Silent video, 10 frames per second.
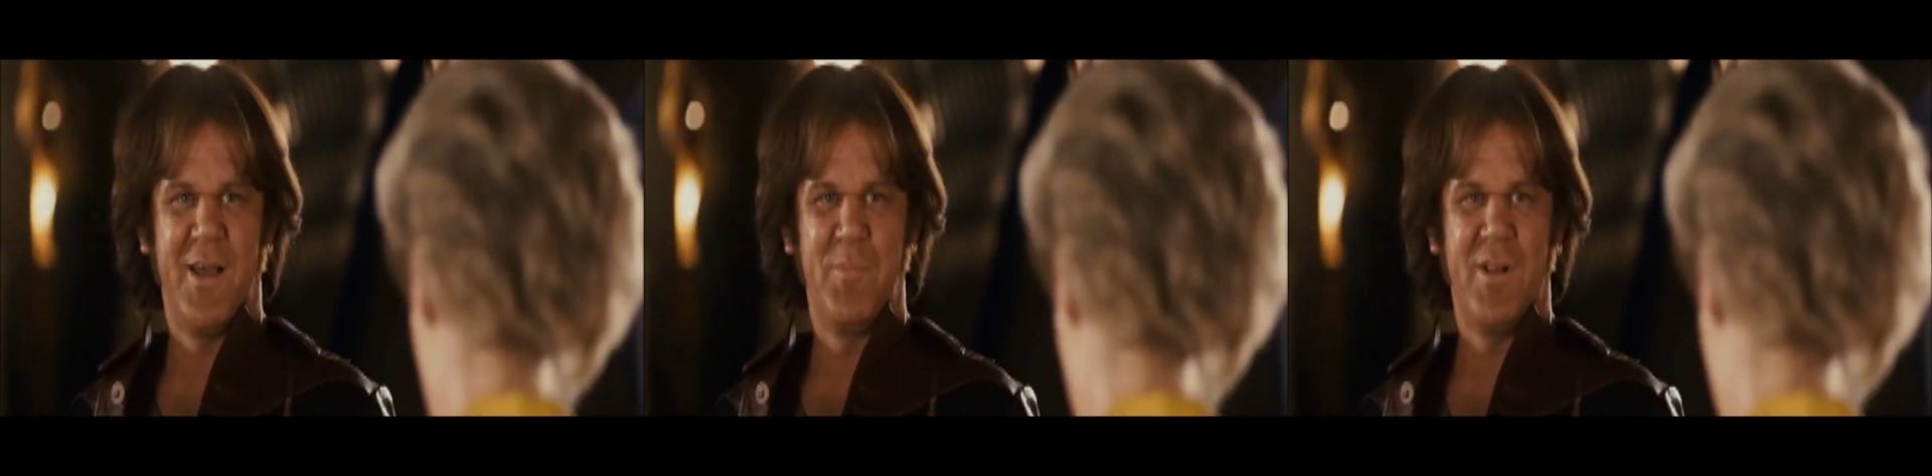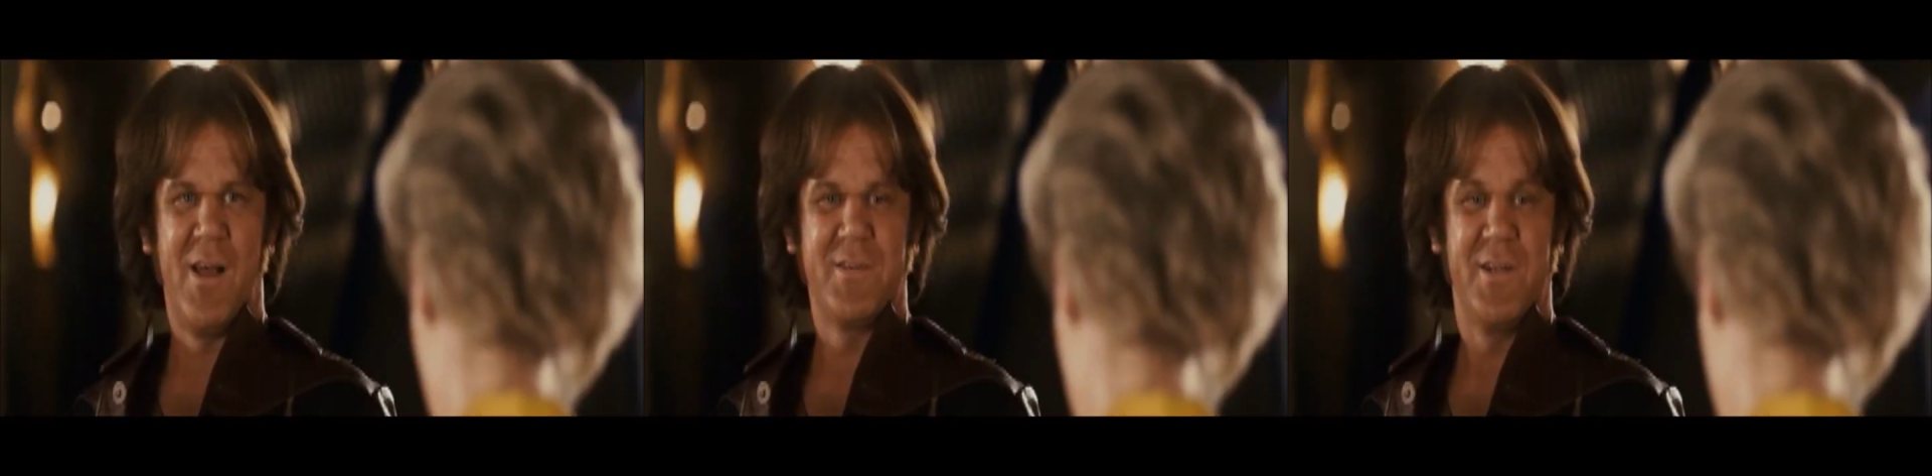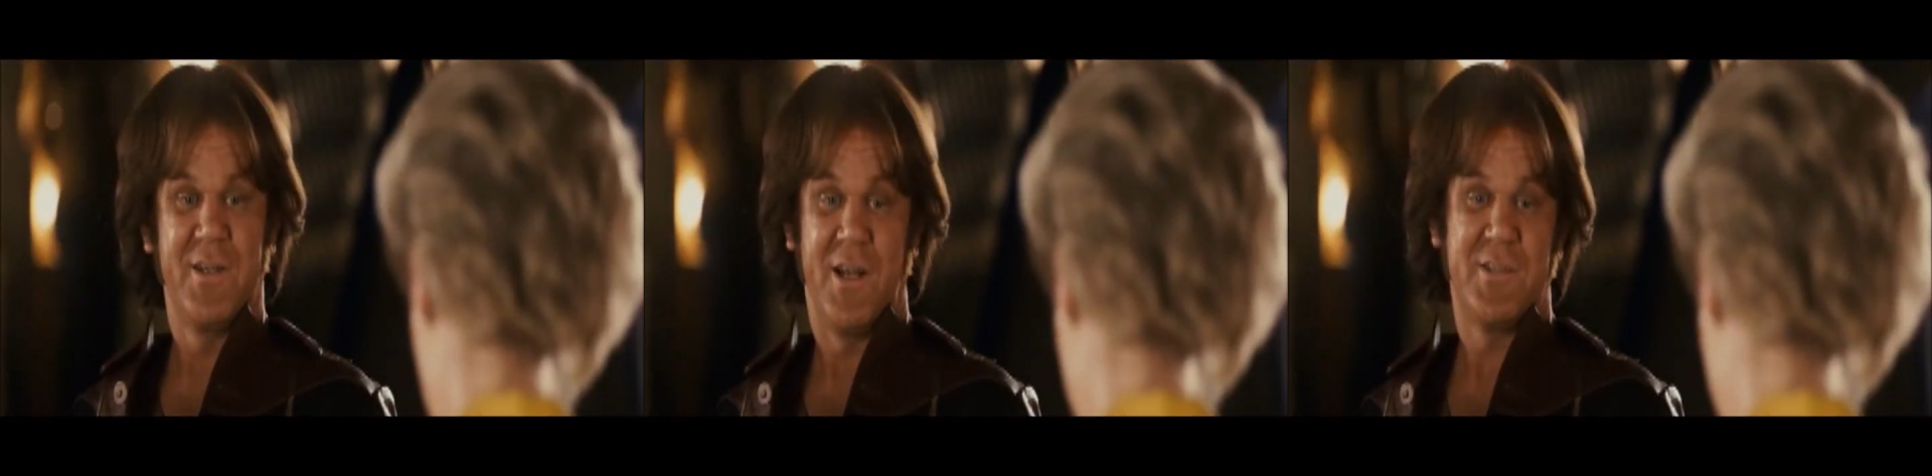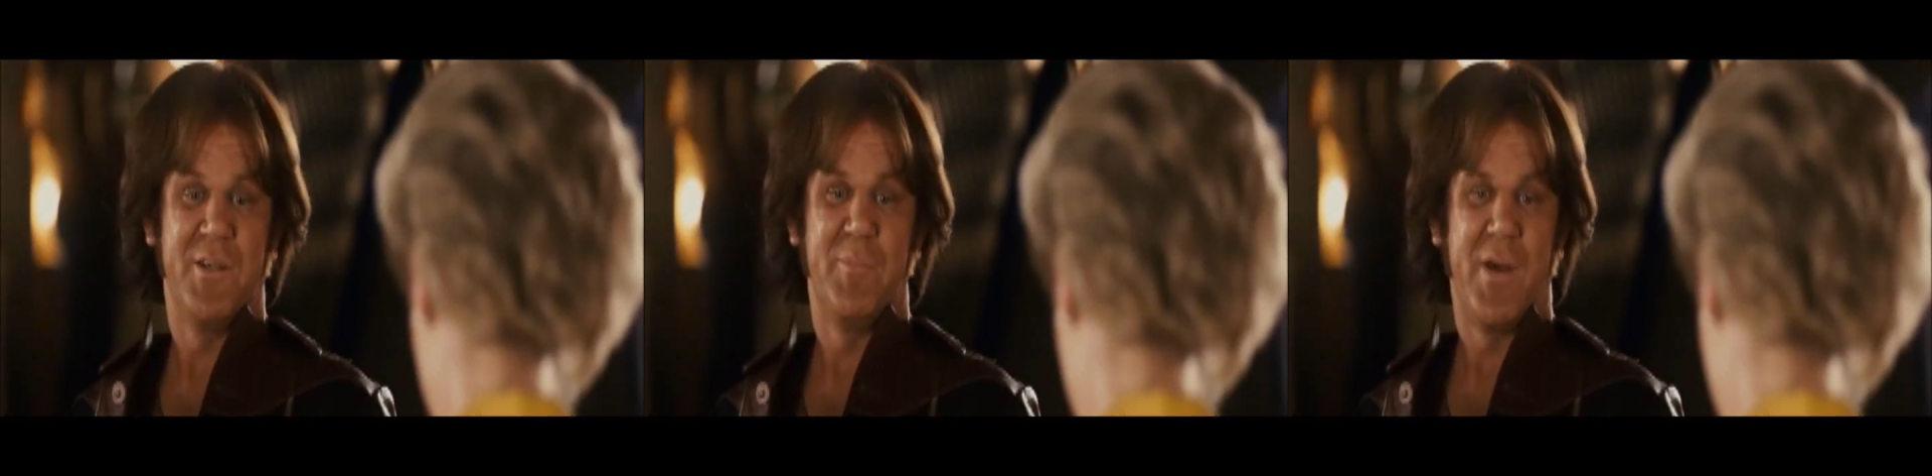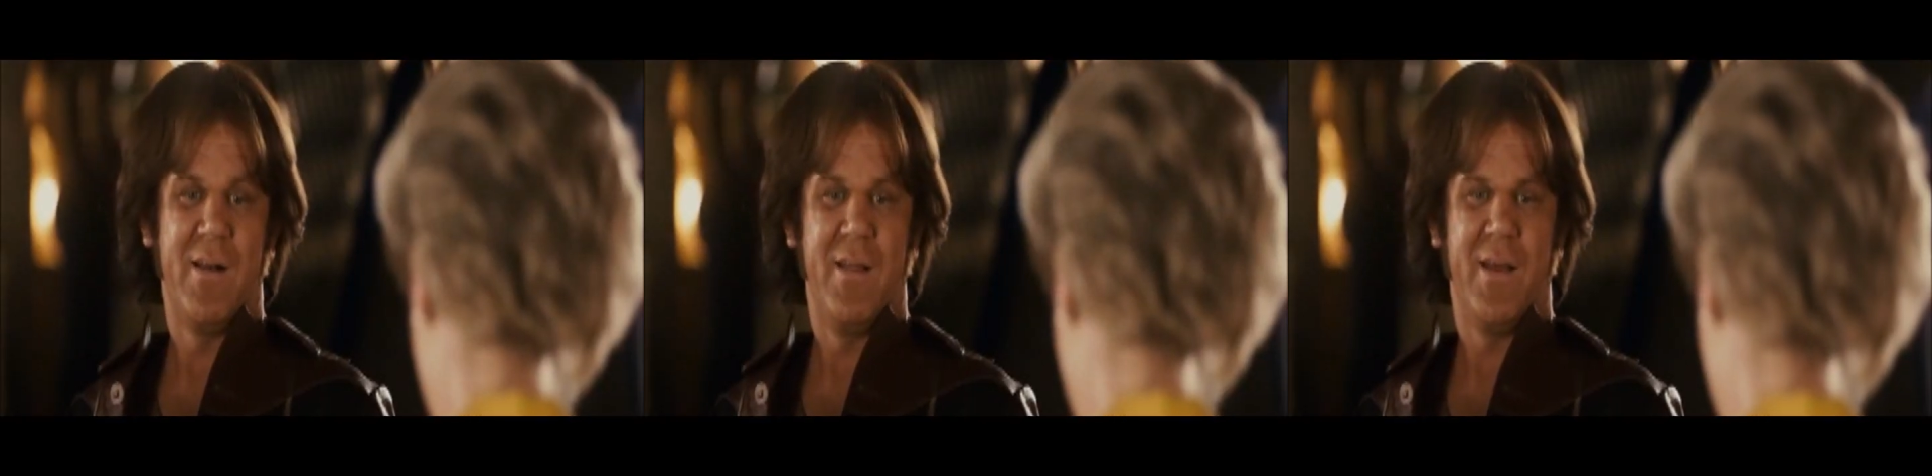I'm locked in a
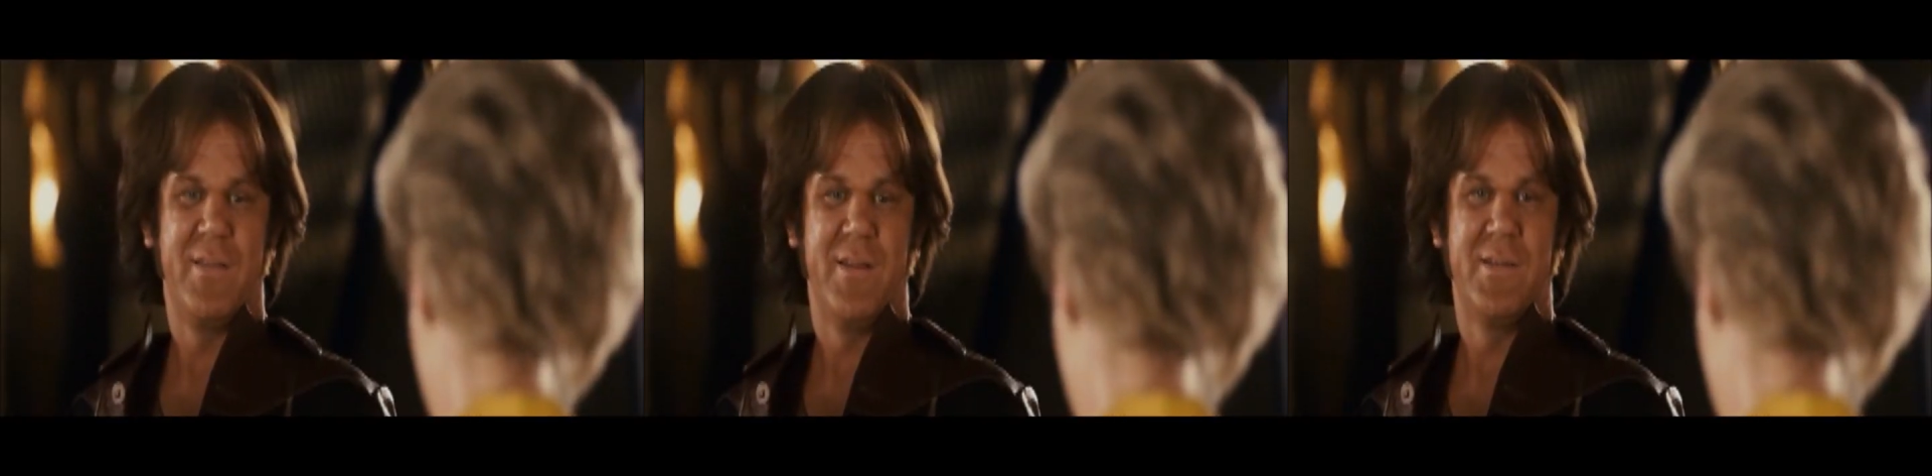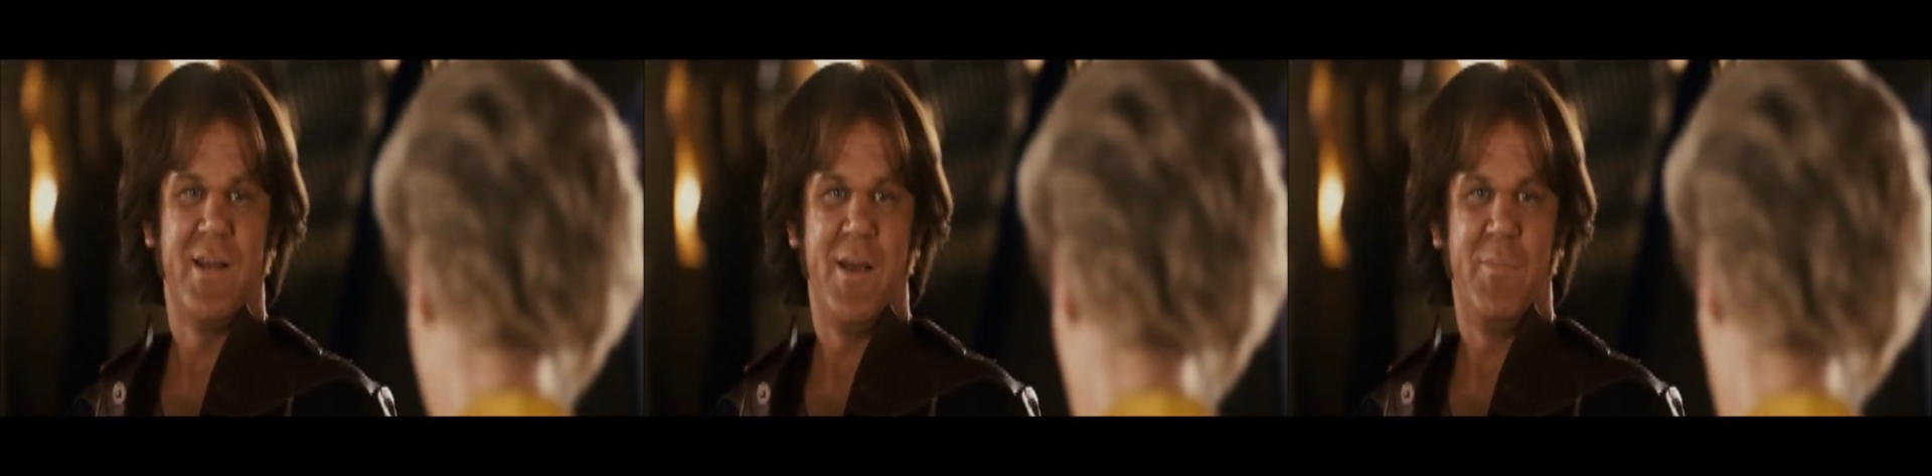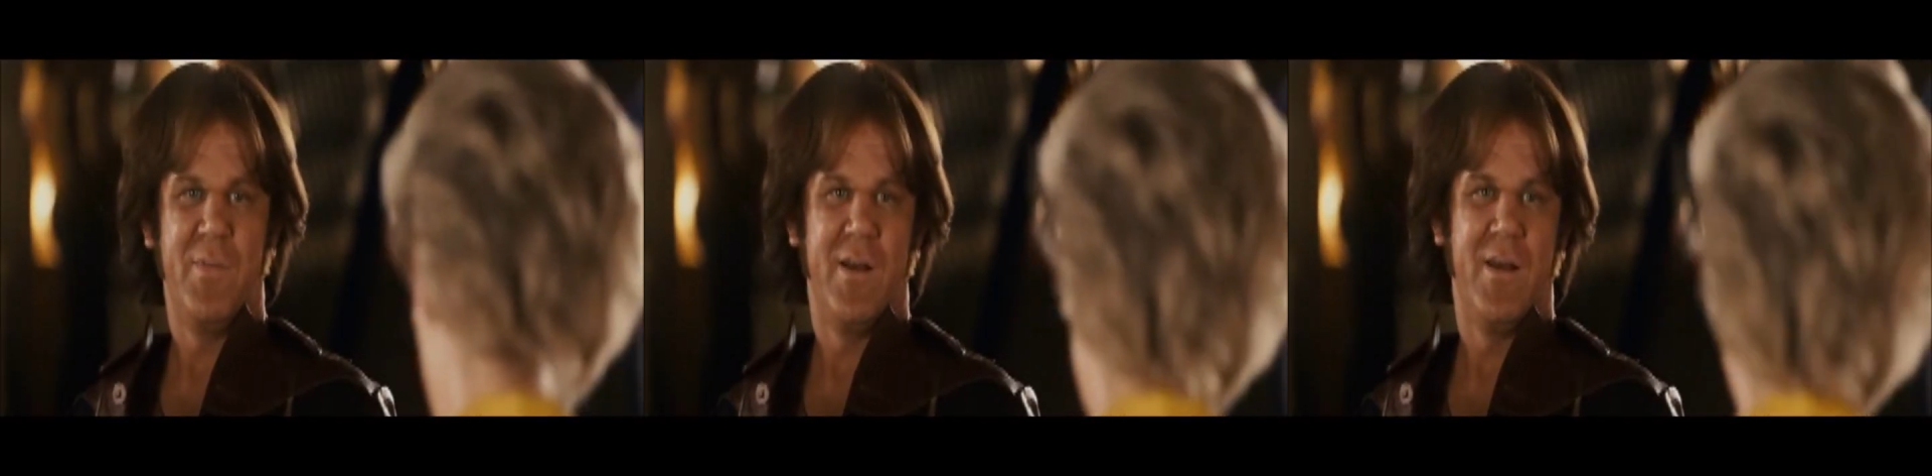custody battle at this time.